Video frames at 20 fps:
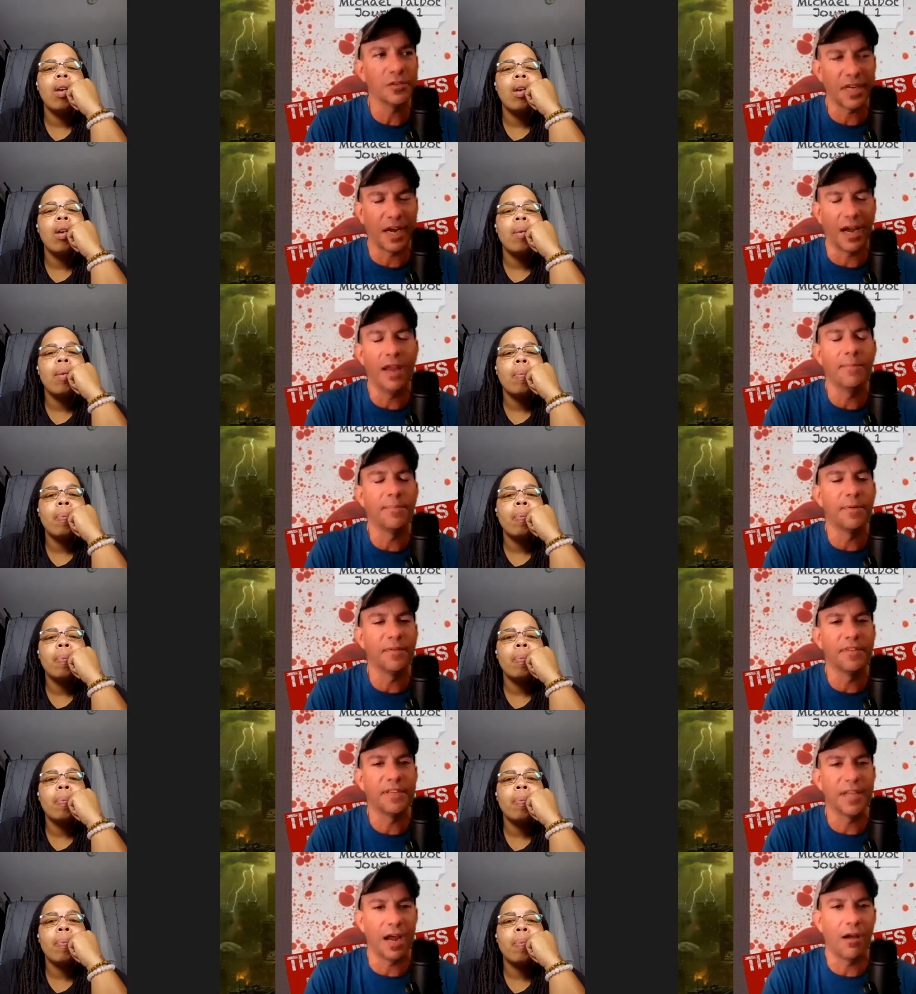Speaker 1: type
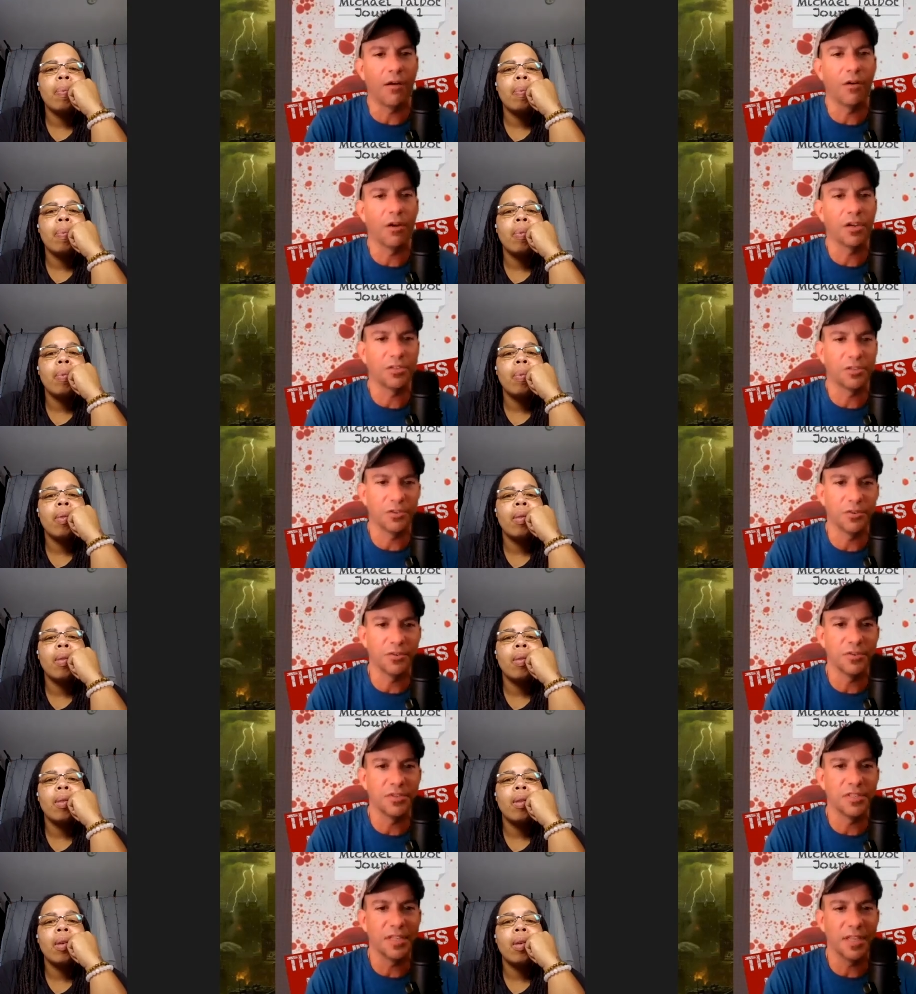of
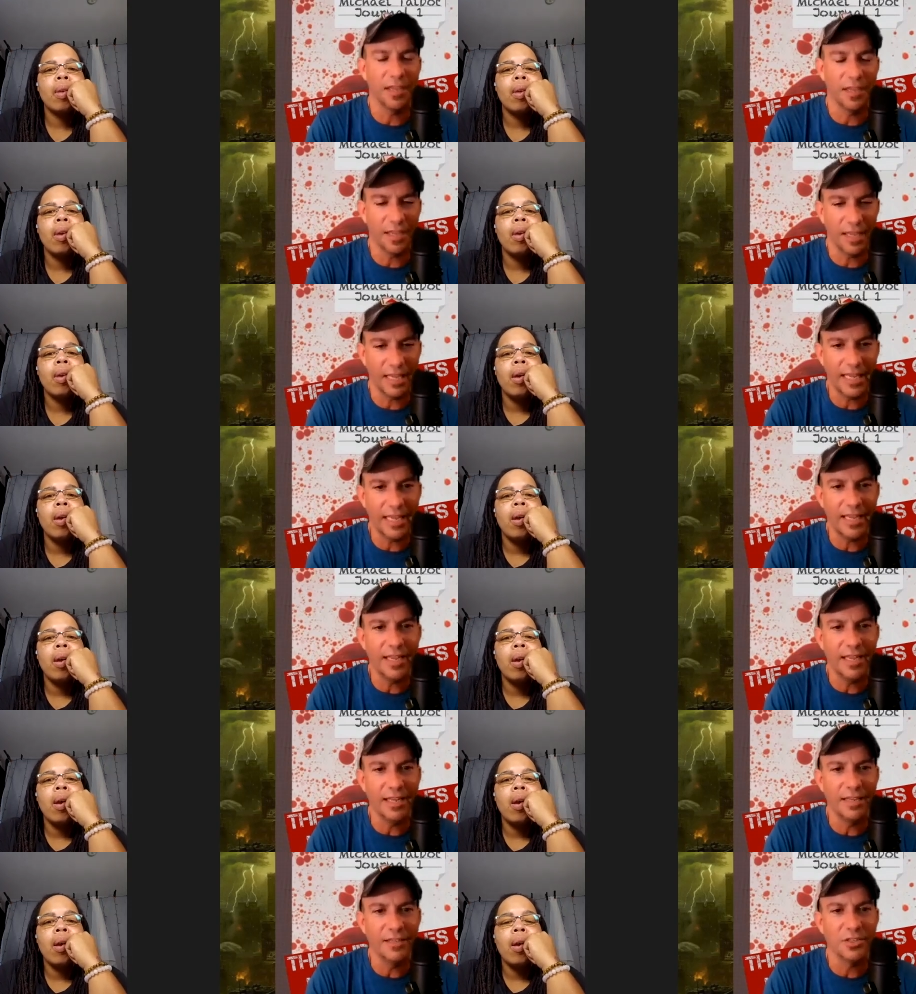characters
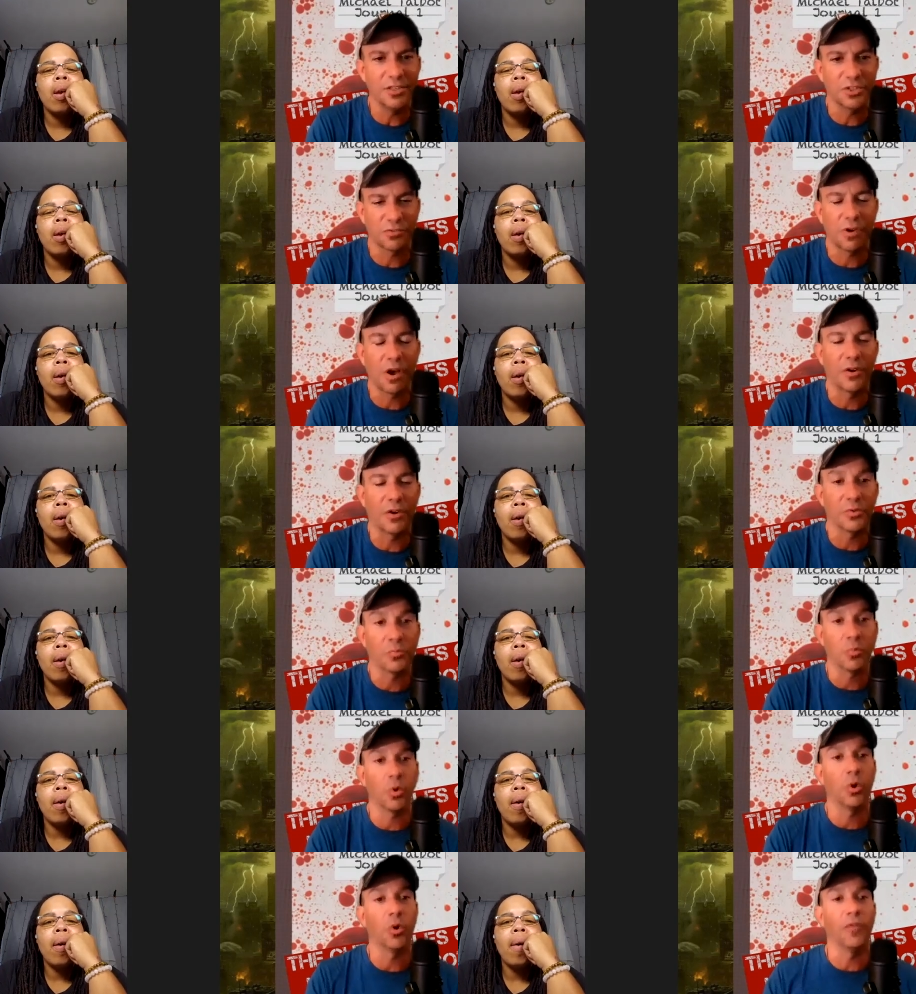in
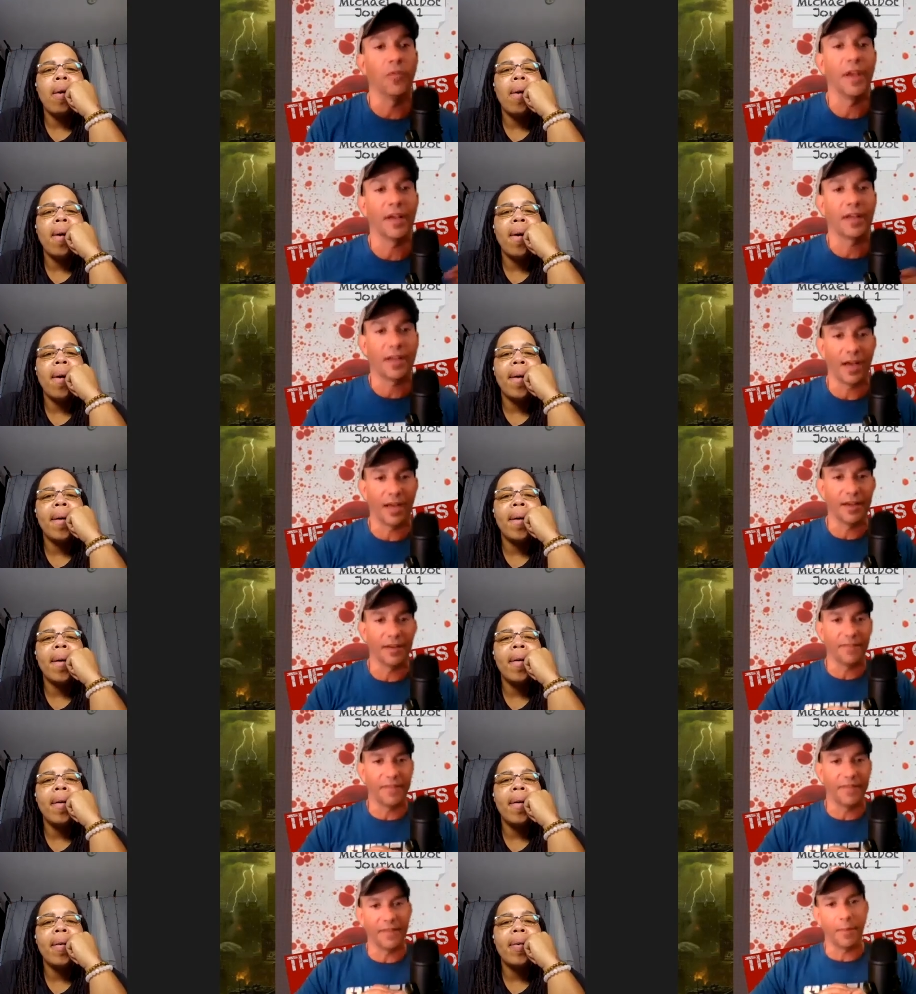Shrouded World that
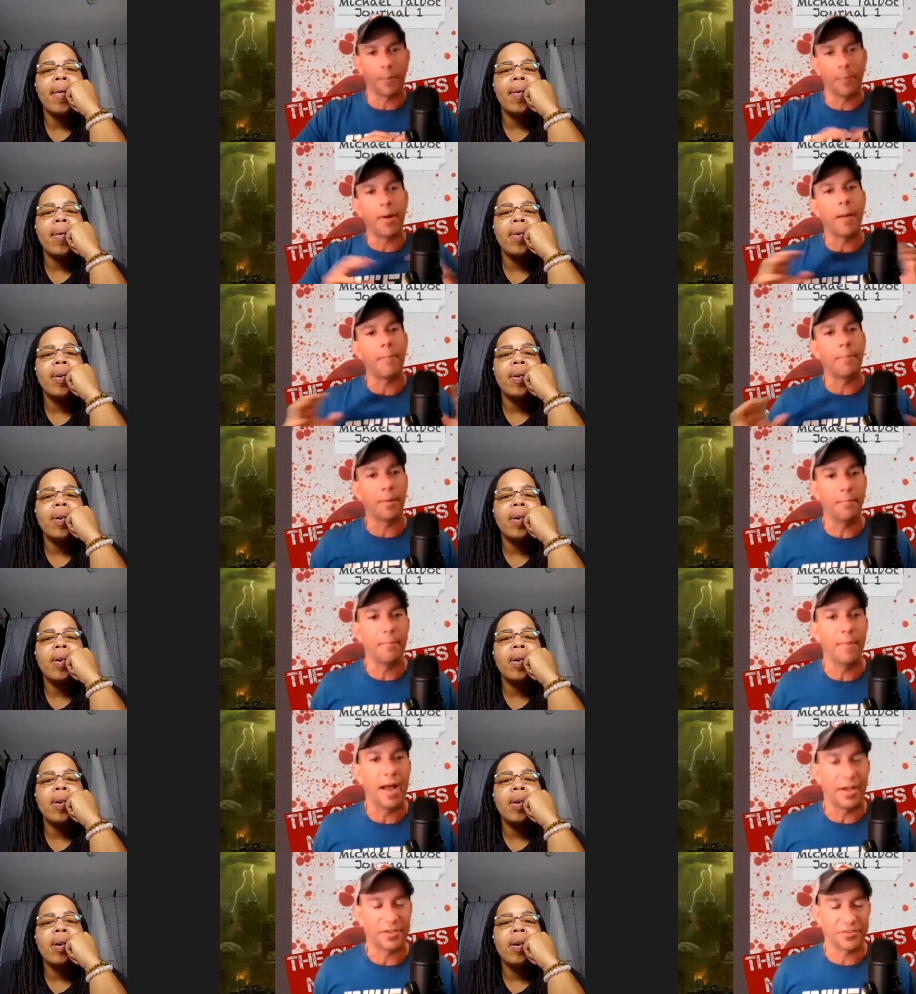kind of they're the
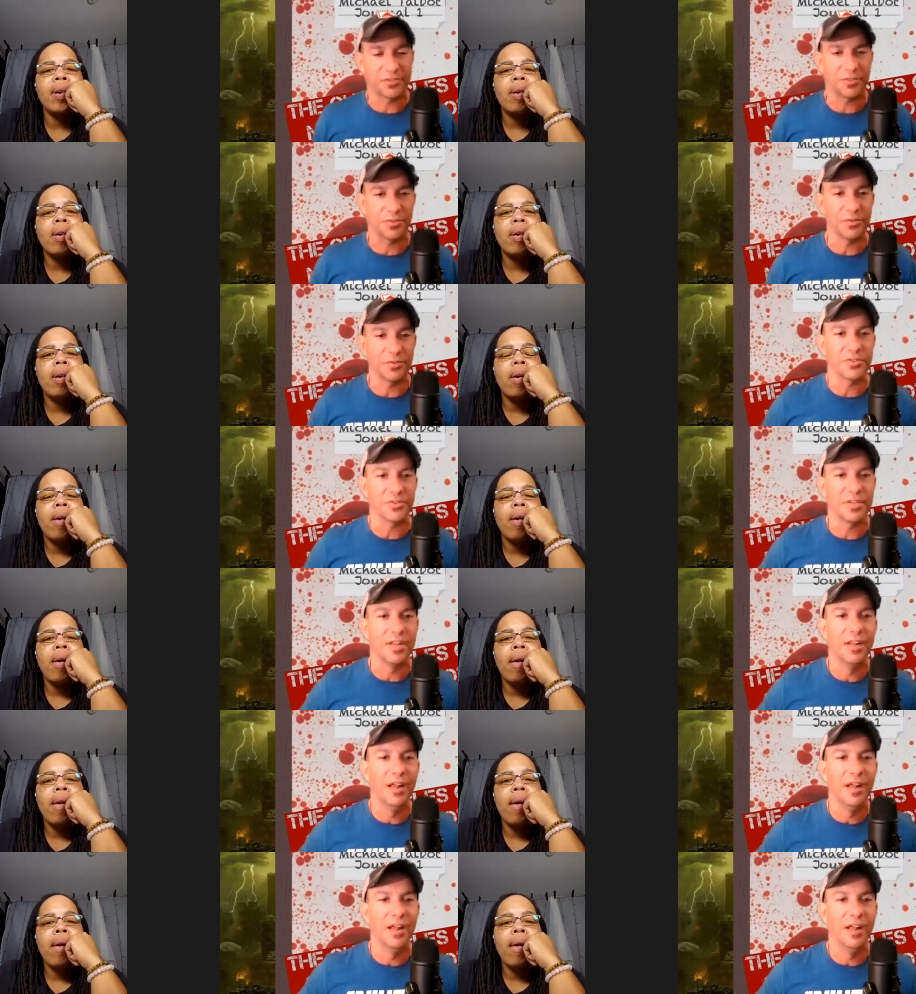puppet masters